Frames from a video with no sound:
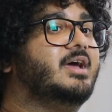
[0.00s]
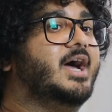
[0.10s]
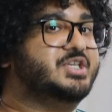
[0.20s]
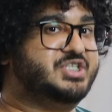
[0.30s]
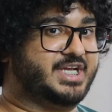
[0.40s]

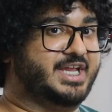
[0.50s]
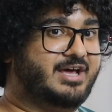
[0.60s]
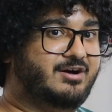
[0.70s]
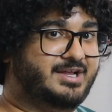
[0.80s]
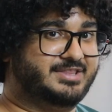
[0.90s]
And chickened
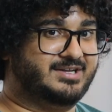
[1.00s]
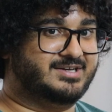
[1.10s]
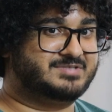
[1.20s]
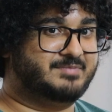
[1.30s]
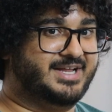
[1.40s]
out at the
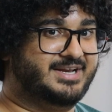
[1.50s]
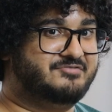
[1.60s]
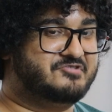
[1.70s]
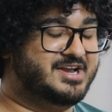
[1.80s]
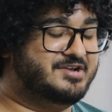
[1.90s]
last minute,
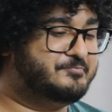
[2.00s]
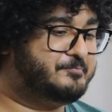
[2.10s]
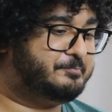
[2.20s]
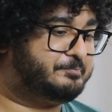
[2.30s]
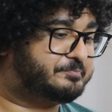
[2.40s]
right?
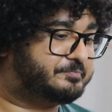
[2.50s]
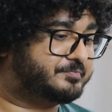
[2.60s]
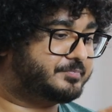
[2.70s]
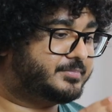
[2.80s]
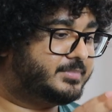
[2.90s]

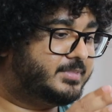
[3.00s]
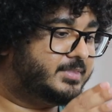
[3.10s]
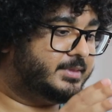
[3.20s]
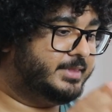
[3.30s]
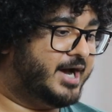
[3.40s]

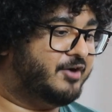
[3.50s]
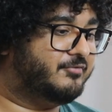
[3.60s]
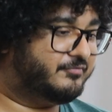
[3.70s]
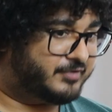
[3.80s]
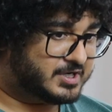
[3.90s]
Now,
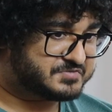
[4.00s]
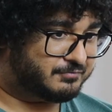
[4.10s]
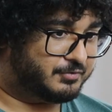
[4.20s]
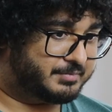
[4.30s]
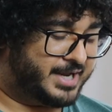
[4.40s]
fast
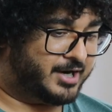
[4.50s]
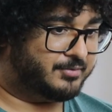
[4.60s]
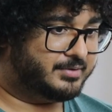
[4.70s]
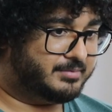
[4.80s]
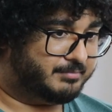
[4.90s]
forward now.
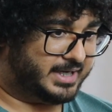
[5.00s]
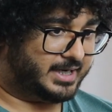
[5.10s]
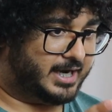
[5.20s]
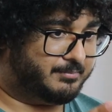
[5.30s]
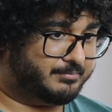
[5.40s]
Back,
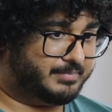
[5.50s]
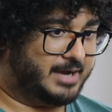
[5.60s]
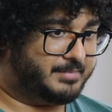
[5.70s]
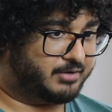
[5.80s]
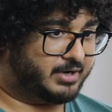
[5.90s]
I'm
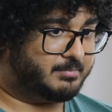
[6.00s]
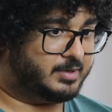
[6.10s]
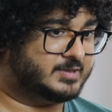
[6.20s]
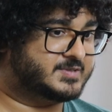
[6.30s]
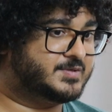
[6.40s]
at my
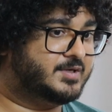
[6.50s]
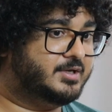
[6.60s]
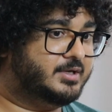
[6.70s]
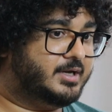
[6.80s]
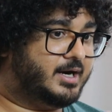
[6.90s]
grandma's.
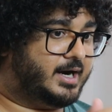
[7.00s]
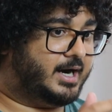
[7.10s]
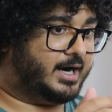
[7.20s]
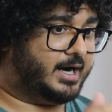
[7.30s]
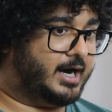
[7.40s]

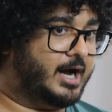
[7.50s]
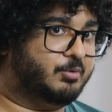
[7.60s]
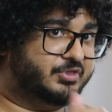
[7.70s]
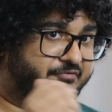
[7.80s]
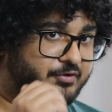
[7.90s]
I'm
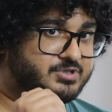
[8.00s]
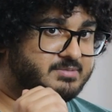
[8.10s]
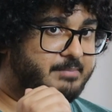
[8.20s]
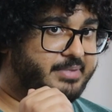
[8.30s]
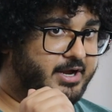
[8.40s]
on the phone to
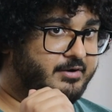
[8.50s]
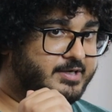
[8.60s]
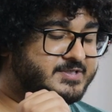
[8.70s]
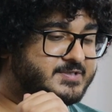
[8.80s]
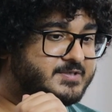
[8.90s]
my
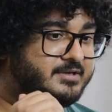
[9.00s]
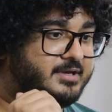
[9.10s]
parents.